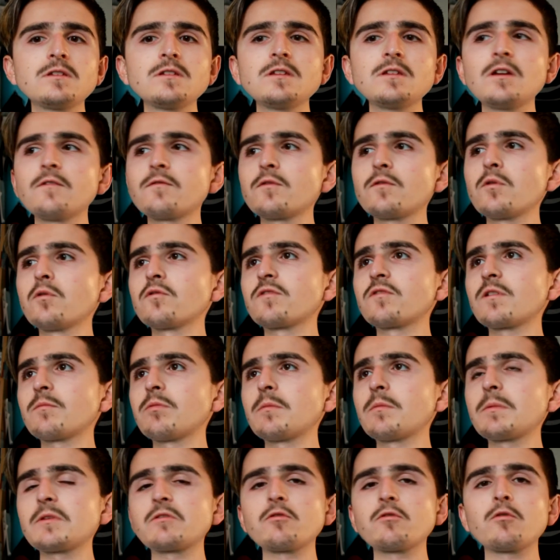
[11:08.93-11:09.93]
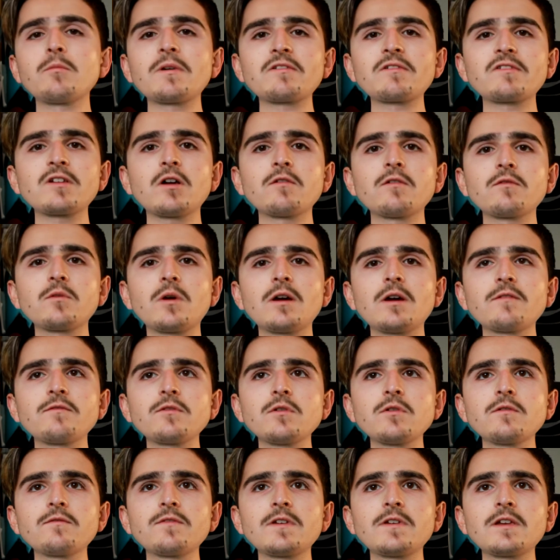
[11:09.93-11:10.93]
Of course I probably taught myself quite a
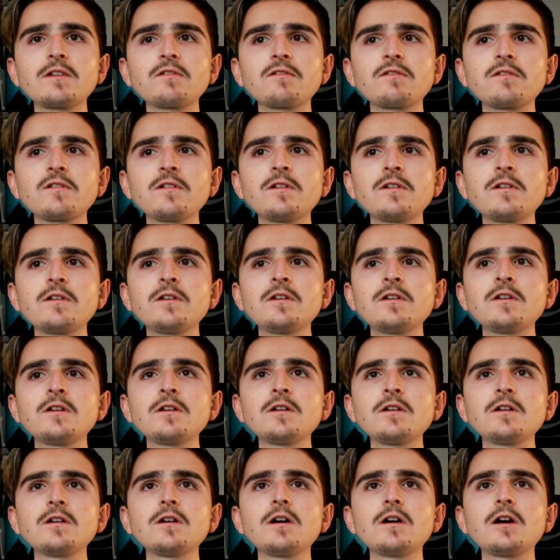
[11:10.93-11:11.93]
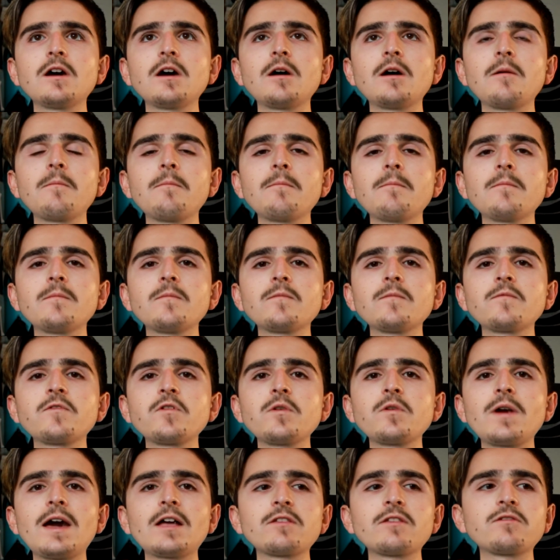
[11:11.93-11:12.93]
few of things, a few
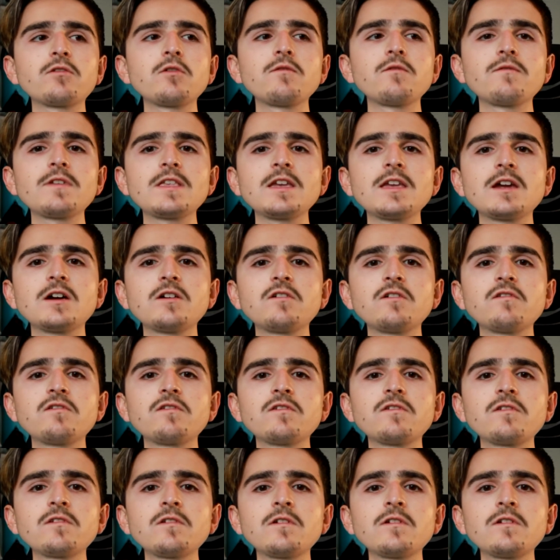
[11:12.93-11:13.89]
how-to videos,